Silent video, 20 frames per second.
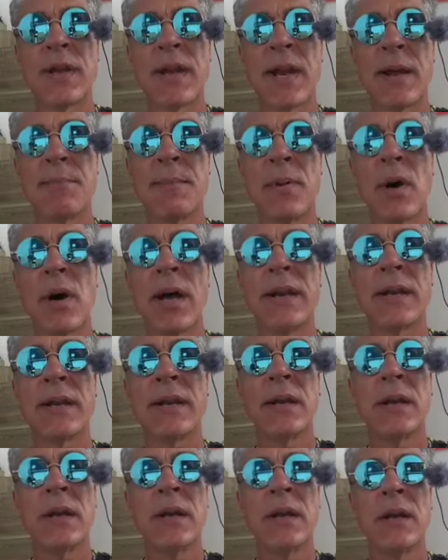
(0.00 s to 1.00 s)
that I bought,
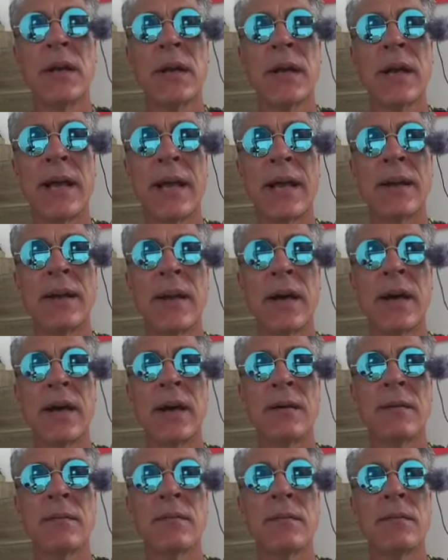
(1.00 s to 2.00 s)
and
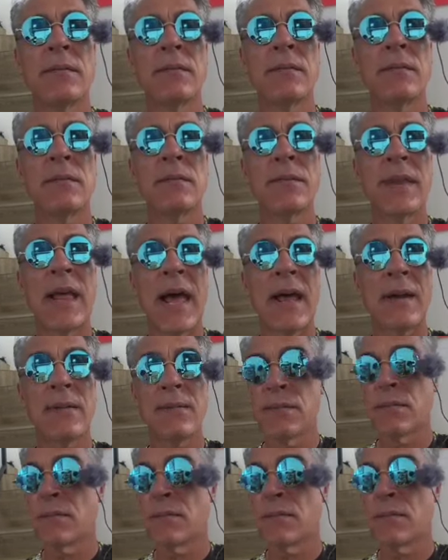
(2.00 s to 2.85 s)
that